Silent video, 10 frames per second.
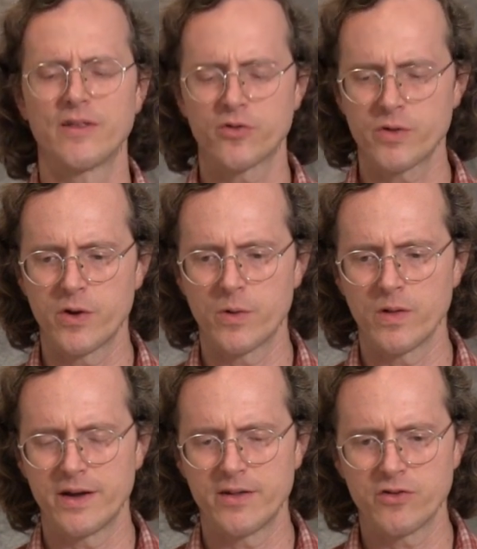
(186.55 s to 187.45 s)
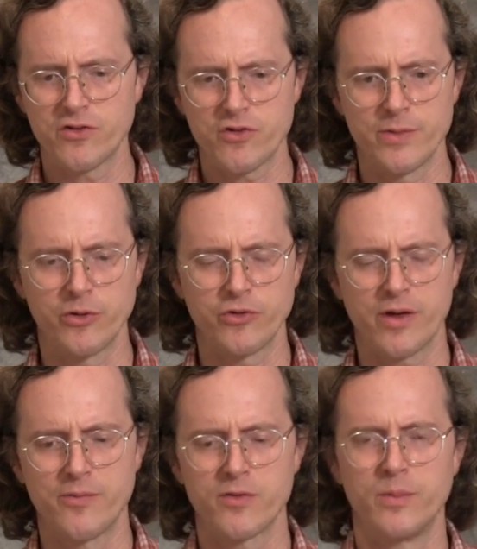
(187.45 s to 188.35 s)
That's really where a lot of these instrumentals
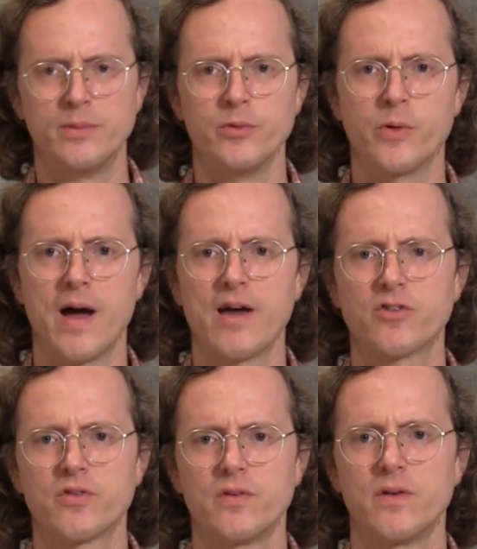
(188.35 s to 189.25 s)
come from in bluegrass.